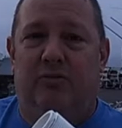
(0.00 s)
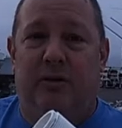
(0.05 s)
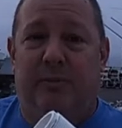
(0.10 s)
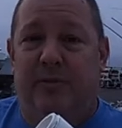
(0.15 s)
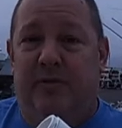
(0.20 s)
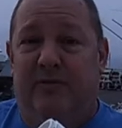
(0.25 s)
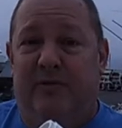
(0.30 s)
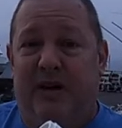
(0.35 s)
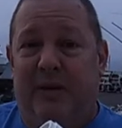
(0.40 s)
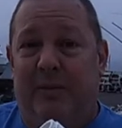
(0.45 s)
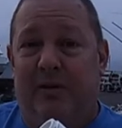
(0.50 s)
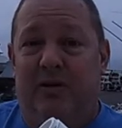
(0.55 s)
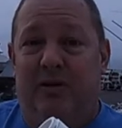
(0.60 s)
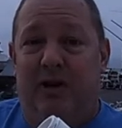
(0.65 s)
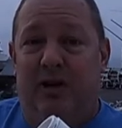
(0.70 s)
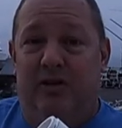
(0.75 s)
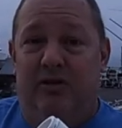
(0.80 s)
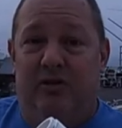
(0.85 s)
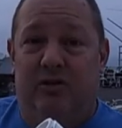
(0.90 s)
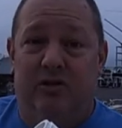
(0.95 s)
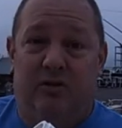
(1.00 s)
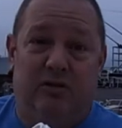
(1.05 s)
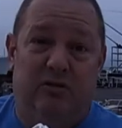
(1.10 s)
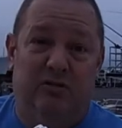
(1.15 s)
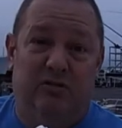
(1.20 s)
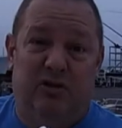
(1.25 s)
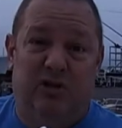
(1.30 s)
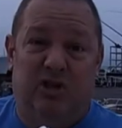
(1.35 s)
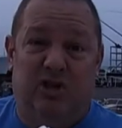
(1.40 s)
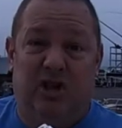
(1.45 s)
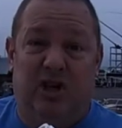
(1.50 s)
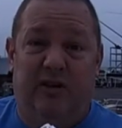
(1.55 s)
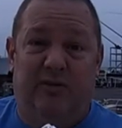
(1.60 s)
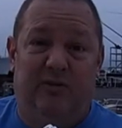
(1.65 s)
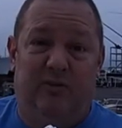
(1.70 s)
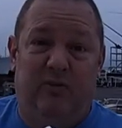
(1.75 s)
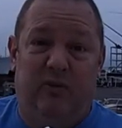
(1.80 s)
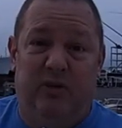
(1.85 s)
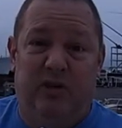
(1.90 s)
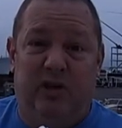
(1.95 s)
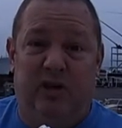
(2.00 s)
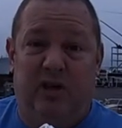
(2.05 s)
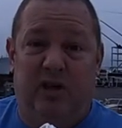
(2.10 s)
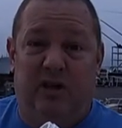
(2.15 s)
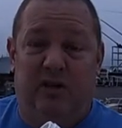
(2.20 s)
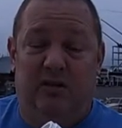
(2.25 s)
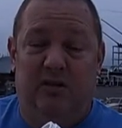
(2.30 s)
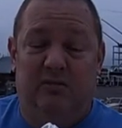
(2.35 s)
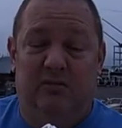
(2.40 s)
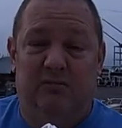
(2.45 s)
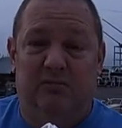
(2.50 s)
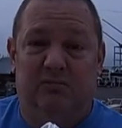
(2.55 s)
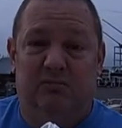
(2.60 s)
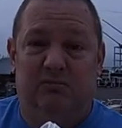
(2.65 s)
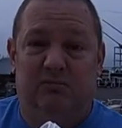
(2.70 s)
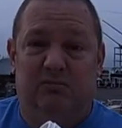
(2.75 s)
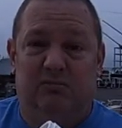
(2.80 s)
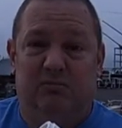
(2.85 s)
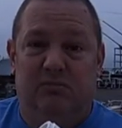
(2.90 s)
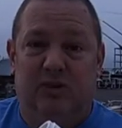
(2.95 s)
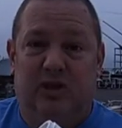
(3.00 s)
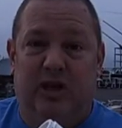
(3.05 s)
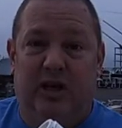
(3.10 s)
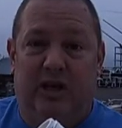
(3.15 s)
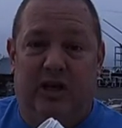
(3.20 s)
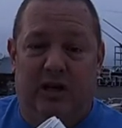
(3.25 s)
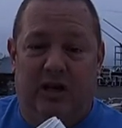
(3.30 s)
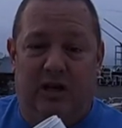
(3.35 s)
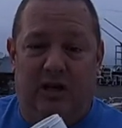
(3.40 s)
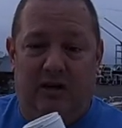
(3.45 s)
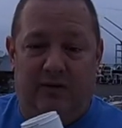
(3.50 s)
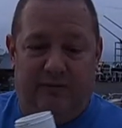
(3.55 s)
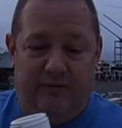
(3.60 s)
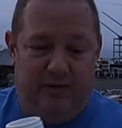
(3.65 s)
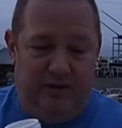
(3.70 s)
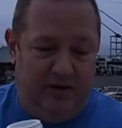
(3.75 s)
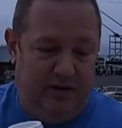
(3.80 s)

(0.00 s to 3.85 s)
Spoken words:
rips fiberglass stuff when you take it off.